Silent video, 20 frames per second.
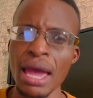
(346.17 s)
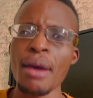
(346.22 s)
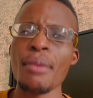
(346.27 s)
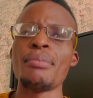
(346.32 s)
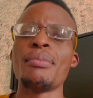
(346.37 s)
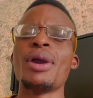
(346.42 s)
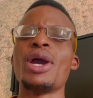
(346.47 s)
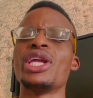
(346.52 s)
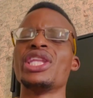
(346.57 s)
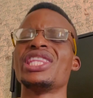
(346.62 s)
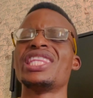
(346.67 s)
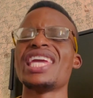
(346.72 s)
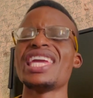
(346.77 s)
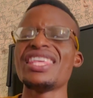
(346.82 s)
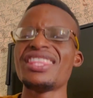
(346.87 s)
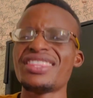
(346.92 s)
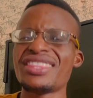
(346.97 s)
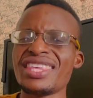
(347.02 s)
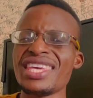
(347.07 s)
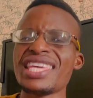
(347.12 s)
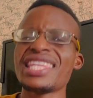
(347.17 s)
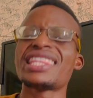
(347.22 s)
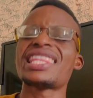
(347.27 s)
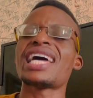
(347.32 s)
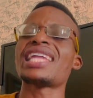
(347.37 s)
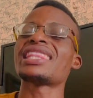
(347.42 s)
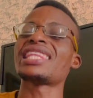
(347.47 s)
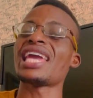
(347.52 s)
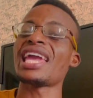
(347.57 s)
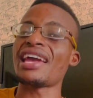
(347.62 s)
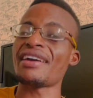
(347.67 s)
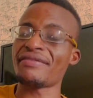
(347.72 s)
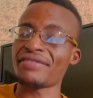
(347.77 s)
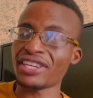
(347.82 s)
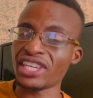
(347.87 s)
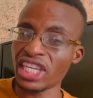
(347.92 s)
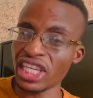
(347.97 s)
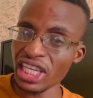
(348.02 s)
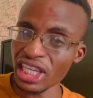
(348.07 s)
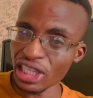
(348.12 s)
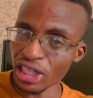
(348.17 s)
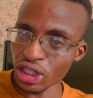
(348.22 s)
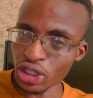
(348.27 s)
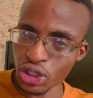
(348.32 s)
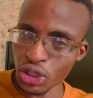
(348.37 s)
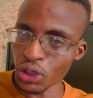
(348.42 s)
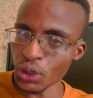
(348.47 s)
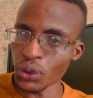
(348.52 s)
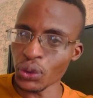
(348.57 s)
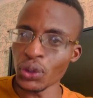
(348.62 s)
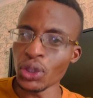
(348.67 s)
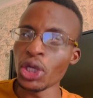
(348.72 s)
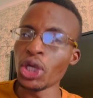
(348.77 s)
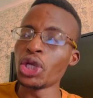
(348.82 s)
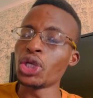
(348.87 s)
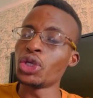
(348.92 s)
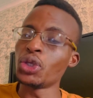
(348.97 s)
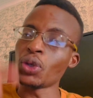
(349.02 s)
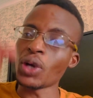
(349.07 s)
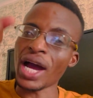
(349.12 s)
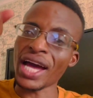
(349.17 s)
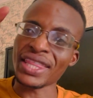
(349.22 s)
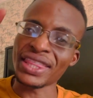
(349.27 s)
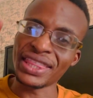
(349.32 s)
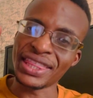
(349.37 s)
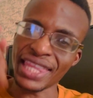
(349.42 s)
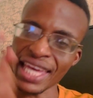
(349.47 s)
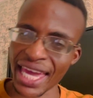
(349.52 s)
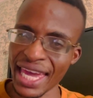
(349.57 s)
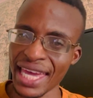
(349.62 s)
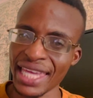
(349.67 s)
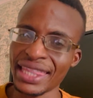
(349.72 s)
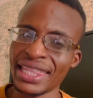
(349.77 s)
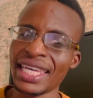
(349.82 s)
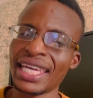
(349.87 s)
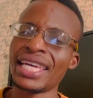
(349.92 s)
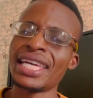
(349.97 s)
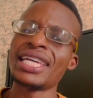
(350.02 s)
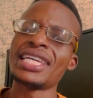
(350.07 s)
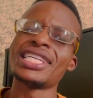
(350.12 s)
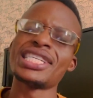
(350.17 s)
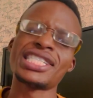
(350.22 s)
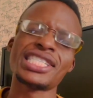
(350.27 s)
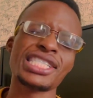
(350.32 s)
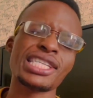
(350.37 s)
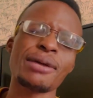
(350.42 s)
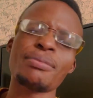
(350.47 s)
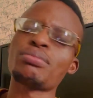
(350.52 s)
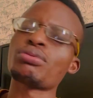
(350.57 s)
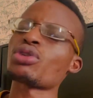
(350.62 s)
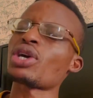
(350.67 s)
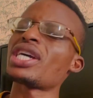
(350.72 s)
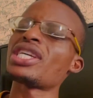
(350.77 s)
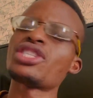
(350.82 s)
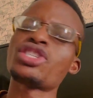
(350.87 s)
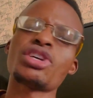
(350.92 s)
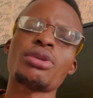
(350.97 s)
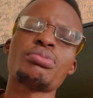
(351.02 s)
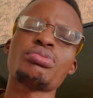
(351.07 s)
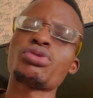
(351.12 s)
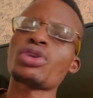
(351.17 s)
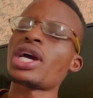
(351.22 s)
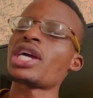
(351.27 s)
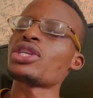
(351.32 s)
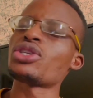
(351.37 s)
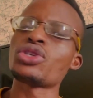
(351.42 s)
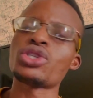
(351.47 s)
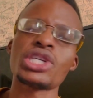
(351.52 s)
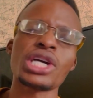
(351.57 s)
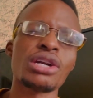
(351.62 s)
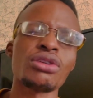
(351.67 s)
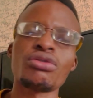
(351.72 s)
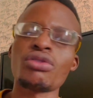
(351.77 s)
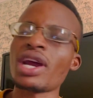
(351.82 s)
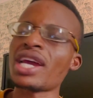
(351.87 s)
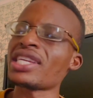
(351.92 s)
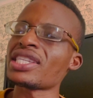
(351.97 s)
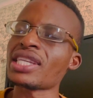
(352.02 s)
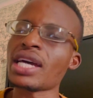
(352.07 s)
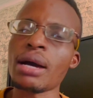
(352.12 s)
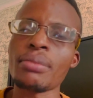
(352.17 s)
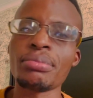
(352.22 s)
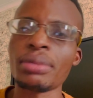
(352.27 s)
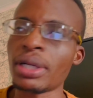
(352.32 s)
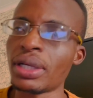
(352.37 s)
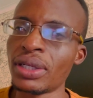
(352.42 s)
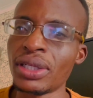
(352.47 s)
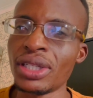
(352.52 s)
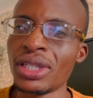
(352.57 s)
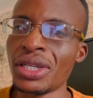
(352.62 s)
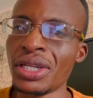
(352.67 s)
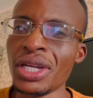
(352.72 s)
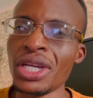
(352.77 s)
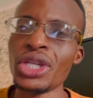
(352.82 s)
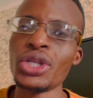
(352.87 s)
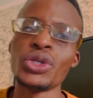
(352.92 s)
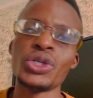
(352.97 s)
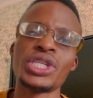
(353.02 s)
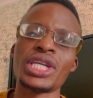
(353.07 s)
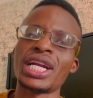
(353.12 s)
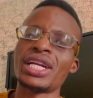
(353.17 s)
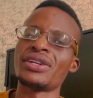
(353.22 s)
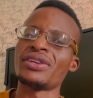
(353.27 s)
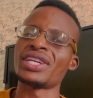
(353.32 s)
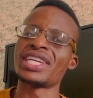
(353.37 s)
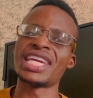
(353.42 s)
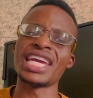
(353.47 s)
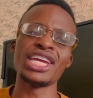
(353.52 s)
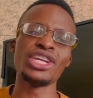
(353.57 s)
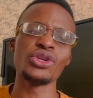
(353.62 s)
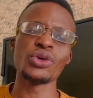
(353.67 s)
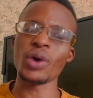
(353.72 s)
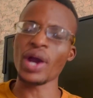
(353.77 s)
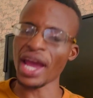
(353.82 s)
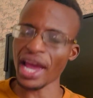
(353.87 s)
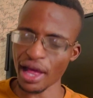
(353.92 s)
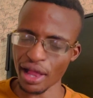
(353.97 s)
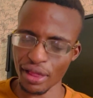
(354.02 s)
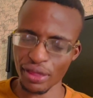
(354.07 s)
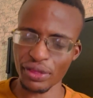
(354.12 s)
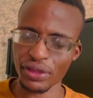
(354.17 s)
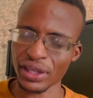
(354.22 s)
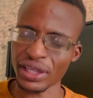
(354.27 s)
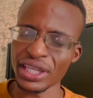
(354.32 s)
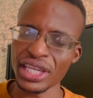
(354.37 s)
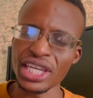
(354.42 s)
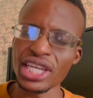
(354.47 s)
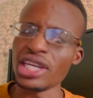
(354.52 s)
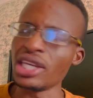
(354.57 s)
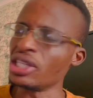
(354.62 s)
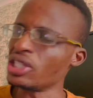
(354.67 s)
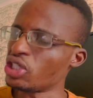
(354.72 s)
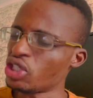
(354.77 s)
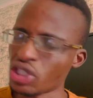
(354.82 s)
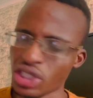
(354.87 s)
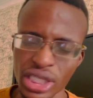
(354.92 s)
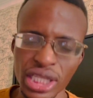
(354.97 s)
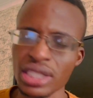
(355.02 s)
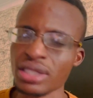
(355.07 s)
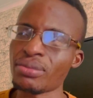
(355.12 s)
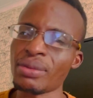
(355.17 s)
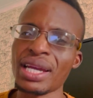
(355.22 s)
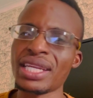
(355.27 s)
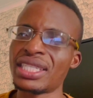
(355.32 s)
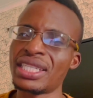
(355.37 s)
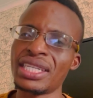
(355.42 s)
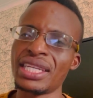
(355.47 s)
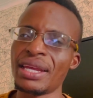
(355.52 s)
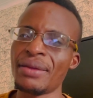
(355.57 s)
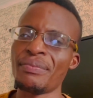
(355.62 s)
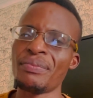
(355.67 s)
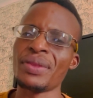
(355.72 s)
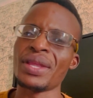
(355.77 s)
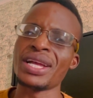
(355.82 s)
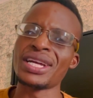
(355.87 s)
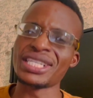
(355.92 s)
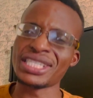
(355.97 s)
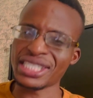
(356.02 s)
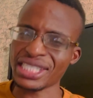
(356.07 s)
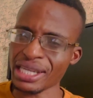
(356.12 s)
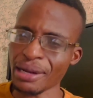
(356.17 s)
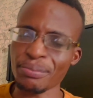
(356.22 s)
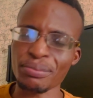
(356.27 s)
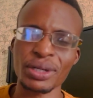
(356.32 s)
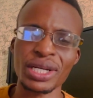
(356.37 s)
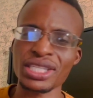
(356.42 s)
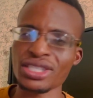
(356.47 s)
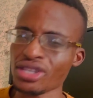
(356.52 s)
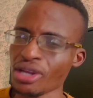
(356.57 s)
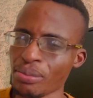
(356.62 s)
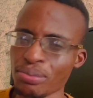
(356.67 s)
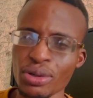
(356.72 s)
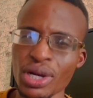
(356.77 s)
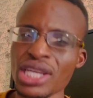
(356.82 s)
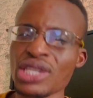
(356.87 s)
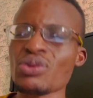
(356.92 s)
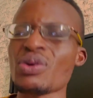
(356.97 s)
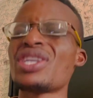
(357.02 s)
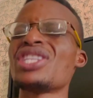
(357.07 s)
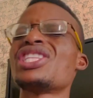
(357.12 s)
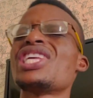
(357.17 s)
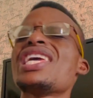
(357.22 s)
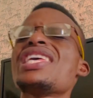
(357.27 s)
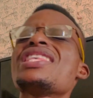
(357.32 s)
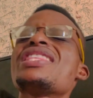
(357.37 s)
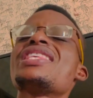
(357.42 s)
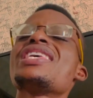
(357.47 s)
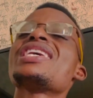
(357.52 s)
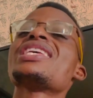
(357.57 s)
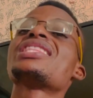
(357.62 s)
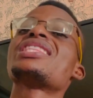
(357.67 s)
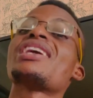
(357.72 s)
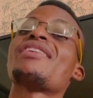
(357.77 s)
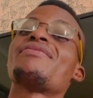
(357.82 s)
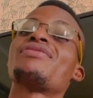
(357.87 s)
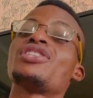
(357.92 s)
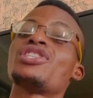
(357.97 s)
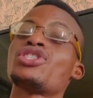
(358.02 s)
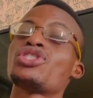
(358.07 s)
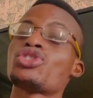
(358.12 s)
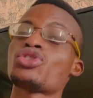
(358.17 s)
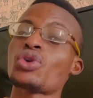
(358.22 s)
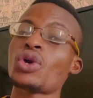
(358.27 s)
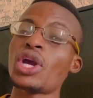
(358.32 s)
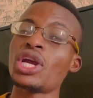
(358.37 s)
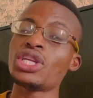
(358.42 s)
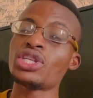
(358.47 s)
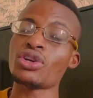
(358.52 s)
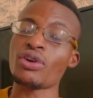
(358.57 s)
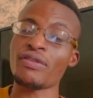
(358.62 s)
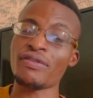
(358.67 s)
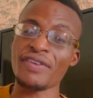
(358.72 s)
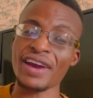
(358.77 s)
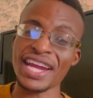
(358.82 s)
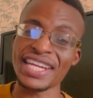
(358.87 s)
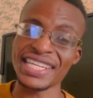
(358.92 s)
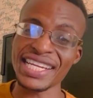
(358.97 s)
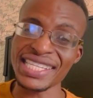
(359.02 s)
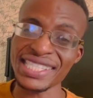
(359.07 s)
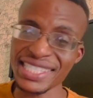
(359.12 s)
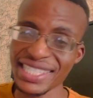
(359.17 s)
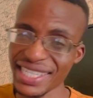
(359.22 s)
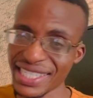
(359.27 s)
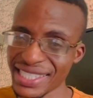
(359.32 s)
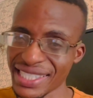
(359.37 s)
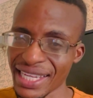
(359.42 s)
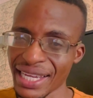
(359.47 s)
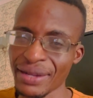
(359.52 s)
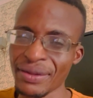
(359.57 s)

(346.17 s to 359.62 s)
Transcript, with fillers: When they think that they have killed you, you are dead. Surprise, surprise, you shall rise up. You shall regain your health in Jesus' mighty name. Surprise, surprise. When they think they have destroyed your finances,